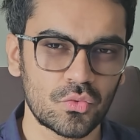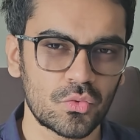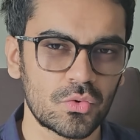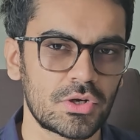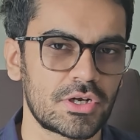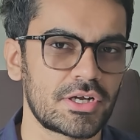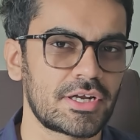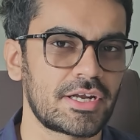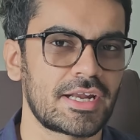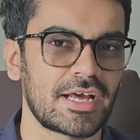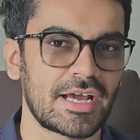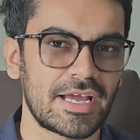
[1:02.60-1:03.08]
two
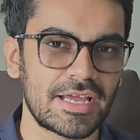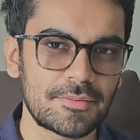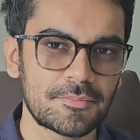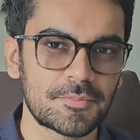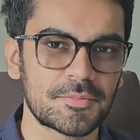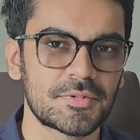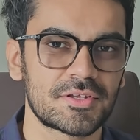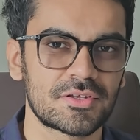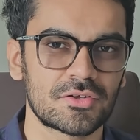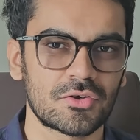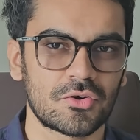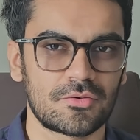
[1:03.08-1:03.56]

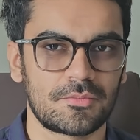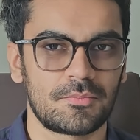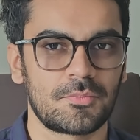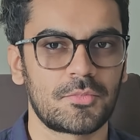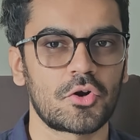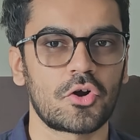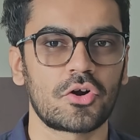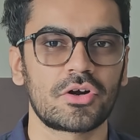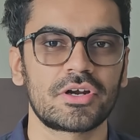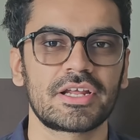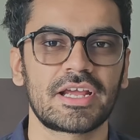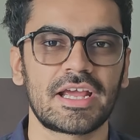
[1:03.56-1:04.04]
types or
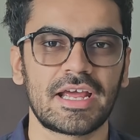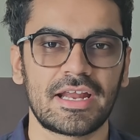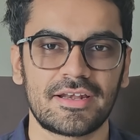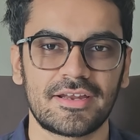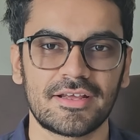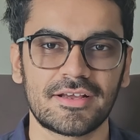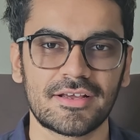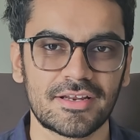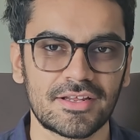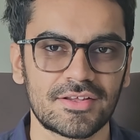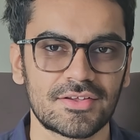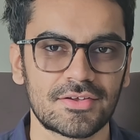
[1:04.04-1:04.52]
broad
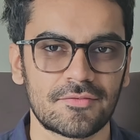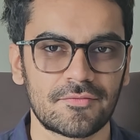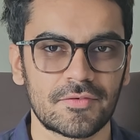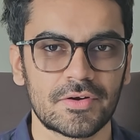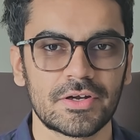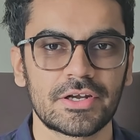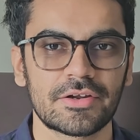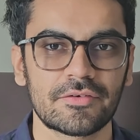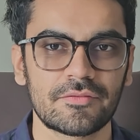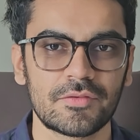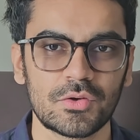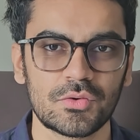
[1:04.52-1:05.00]
categories of
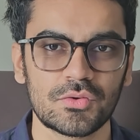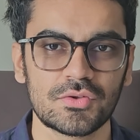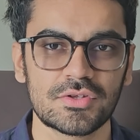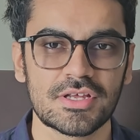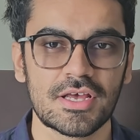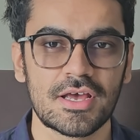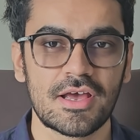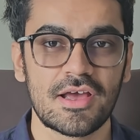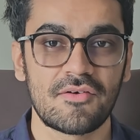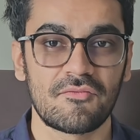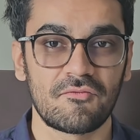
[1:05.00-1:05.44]
interviews.